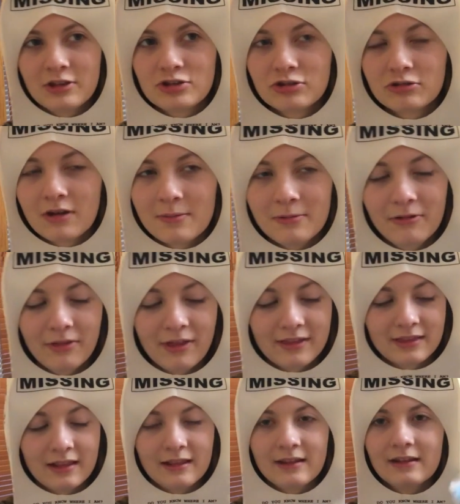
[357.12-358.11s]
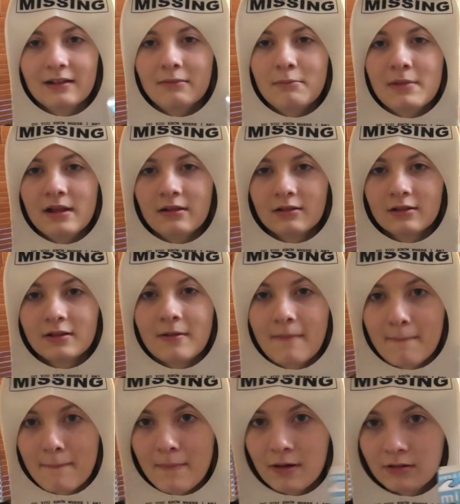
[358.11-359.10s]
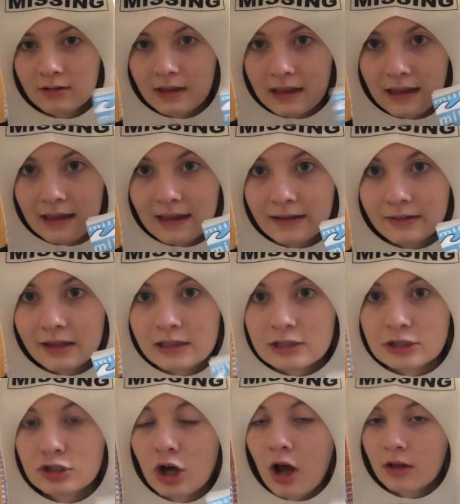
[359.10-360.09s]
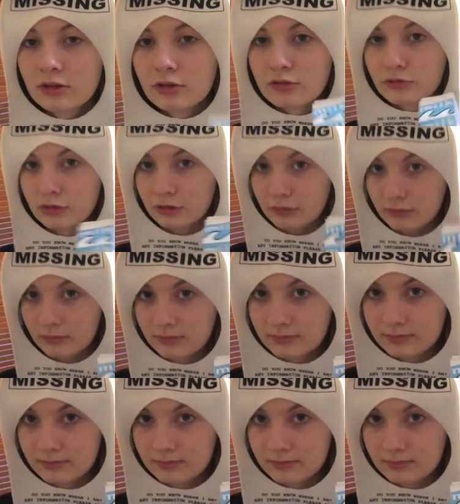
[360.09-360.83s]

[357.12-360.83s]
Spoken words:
the trouble that the little Milky has gone through